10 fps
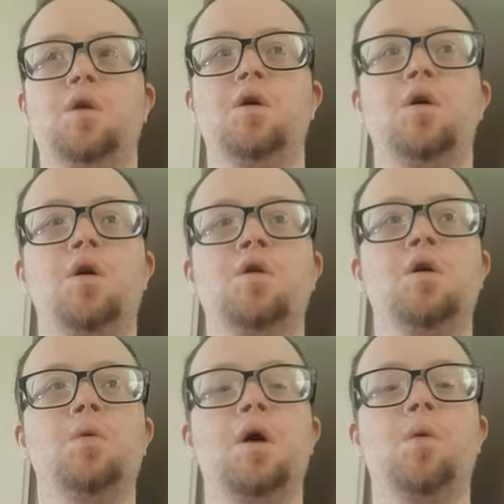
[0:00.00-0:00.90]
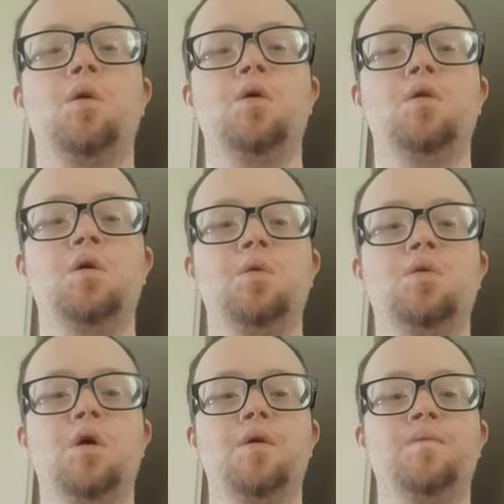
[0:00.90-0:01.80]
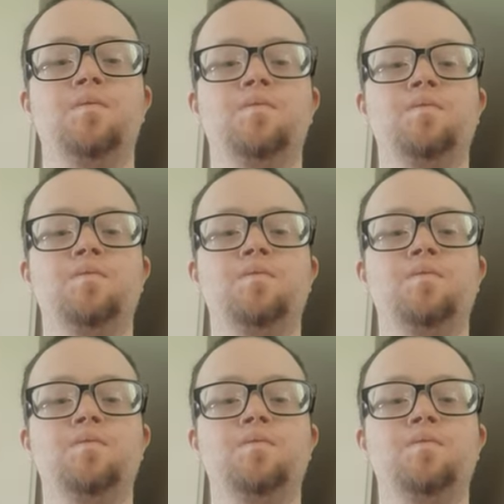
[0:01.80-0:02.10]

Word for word: and also I will do some